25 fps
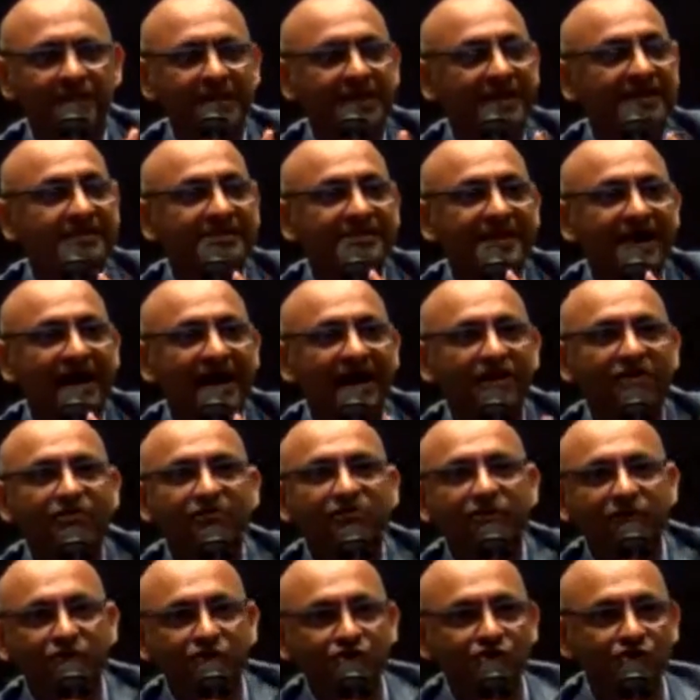It's out
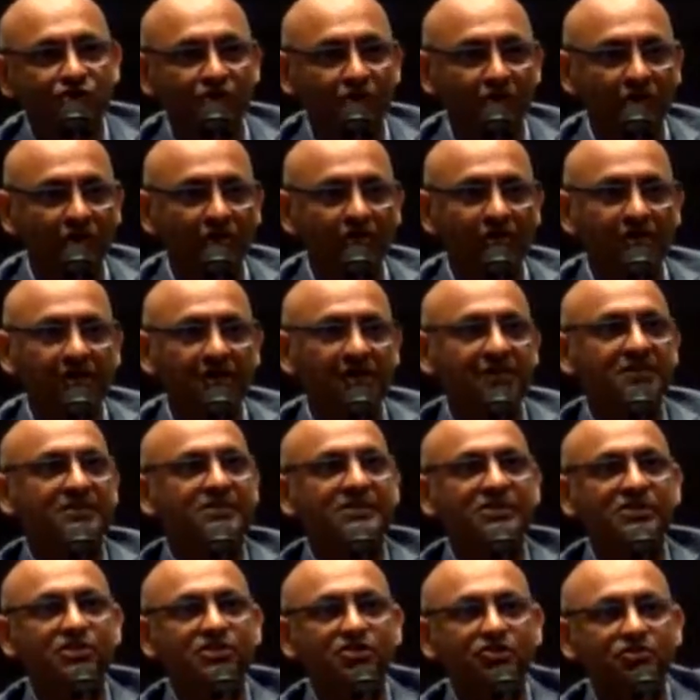of control. Kids
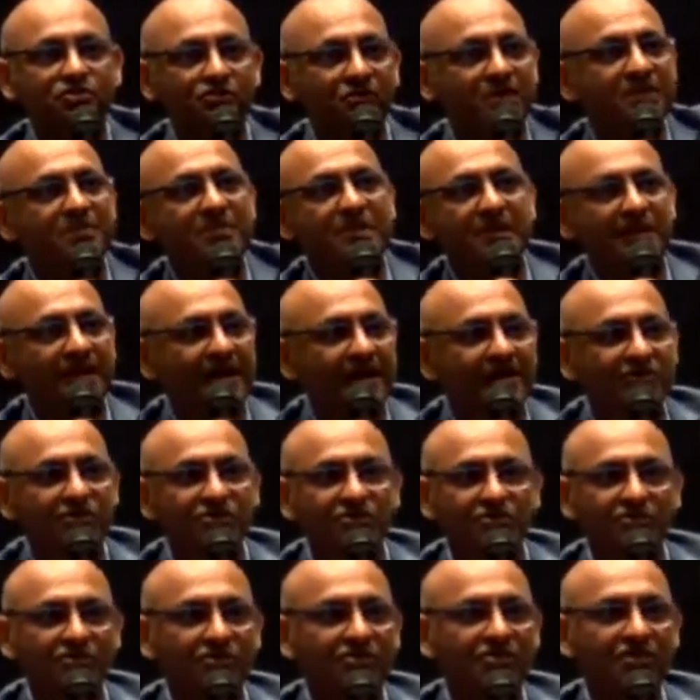are screaming
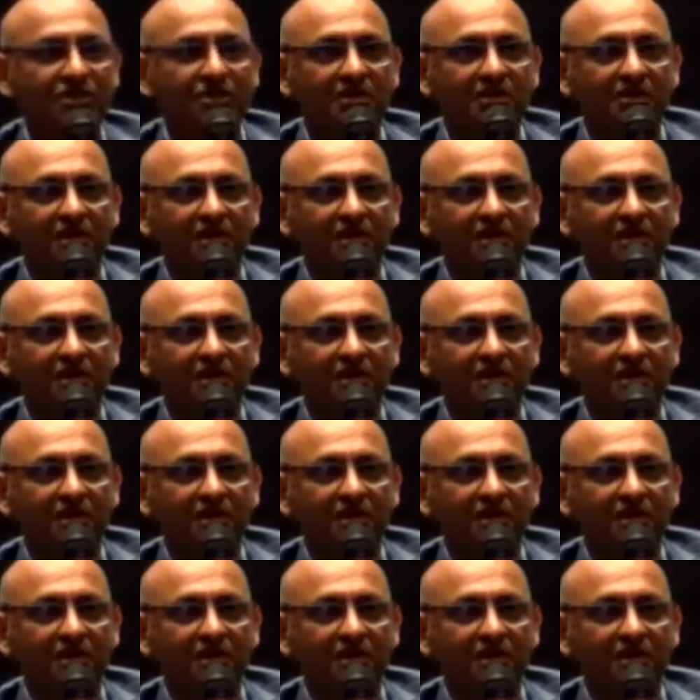answers.